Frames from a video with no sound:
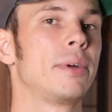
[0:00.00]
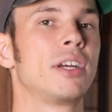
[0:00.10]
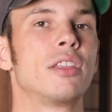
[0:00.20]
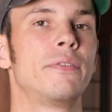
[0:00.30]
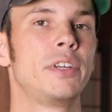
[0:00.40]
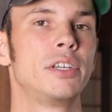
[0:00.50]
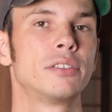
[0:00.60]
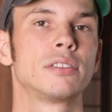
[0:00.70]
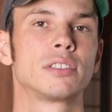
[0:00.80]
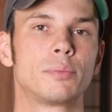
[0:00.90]
out my other
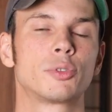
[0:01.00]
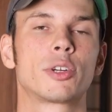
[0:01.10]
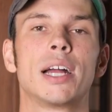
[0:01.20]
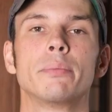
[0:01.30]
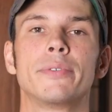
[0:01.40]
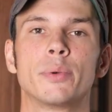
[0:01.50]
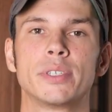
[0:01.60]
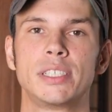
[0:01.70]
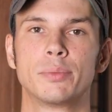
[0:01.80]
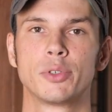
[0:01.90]
videos and subscribe if you
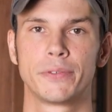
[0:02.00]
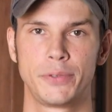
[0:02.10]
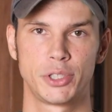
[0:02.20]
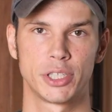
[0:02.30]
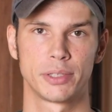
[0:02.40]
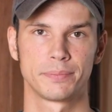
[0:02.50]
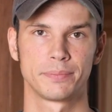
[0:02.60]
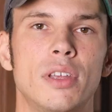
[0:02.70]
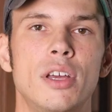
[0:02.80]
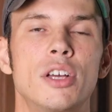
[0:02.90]
want to see more in the future.
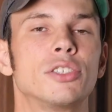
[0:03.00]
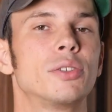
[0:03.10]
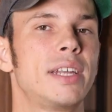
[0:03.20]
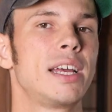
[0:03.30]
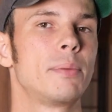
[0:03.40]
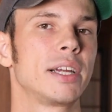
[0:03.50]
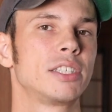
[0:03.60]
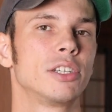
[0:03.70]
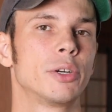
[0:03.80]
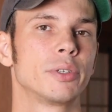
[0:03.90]
So today I'm
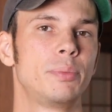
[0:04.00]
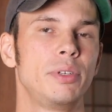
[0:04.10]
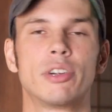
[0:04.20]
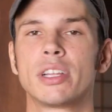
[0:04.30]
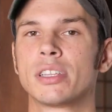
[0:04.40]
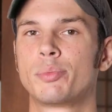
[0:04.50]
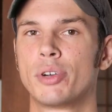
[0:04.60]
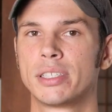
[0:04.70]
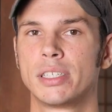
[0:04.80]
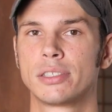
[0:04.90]
actually going to be running this
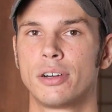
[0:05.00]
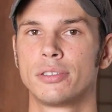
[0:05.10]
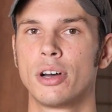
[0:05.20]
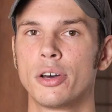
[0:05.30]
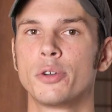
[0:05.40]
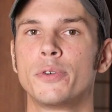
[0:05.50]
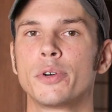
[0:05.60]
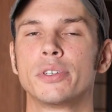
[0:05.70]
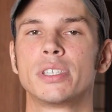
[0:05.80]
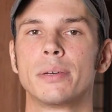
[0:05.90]
process called
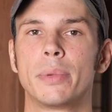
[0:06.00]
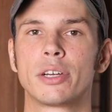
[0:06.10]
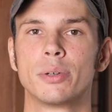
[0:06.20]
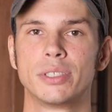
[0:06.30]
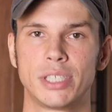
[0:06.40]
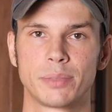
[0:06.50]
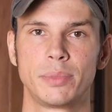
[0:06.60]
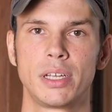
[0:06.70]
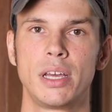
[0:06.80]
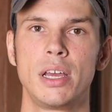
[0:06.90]
autofocus micro
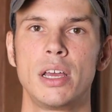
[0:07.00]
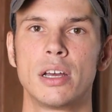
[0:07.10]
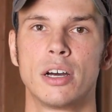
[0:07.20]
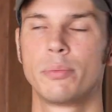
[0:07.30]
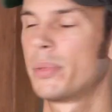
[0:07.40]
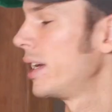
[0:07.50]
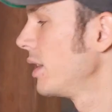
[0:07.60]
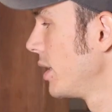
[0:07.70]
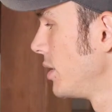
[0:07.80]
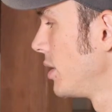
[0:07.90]
adjustment on my
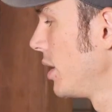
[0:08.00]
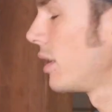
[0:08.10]
lens